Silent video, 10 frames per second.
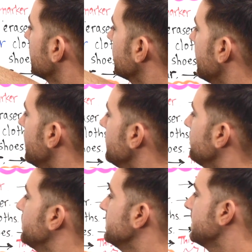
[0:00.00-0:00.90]
Okay,
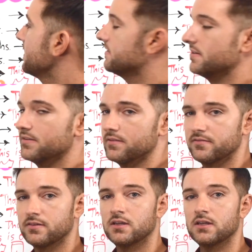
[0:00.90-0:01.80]

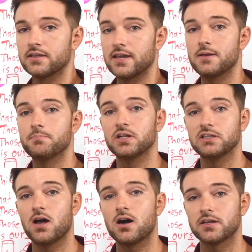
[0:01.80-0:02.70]
possessive, okay,
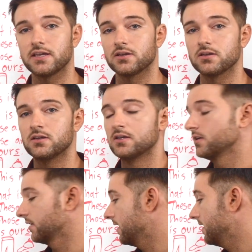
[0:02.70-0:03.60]
belonging,
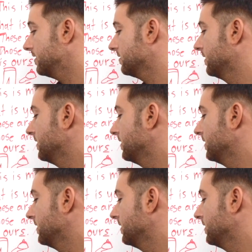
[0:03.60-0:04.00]
okay?